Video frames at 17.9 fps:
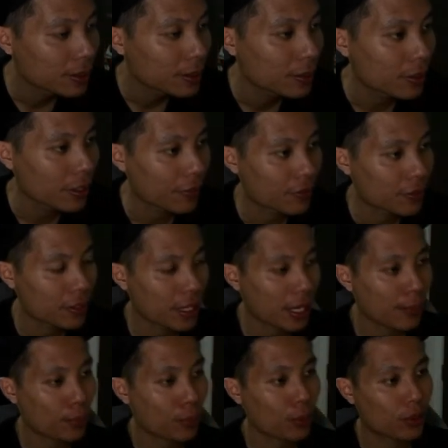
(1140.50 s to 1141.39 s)
we have a
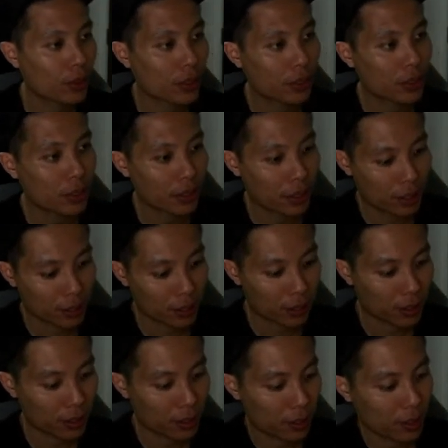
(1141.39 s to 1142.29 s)
typo here.
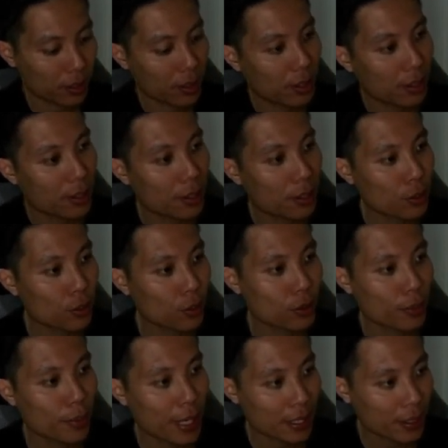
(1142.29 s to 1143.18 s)
So
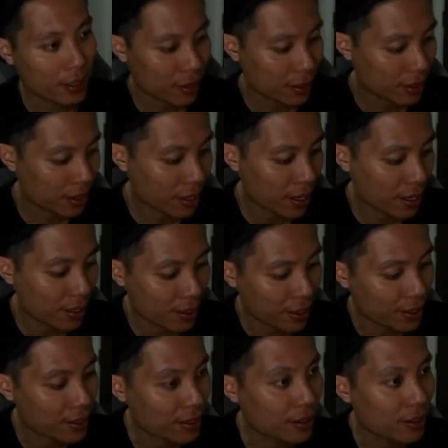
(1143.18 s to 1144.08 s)
the Python is case
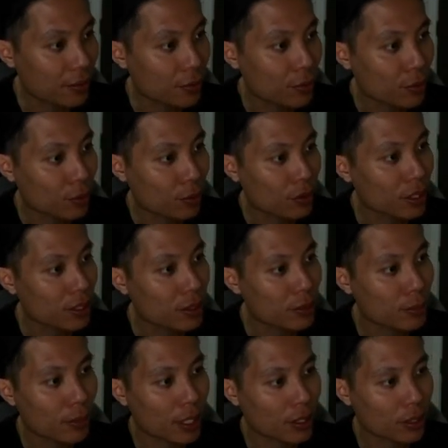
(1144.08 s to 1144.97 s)
sensitive, so
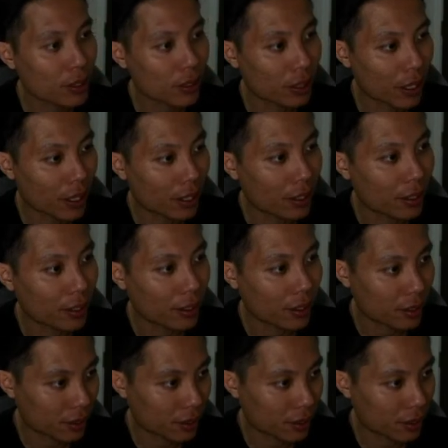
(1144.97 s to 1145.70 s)
just make sure that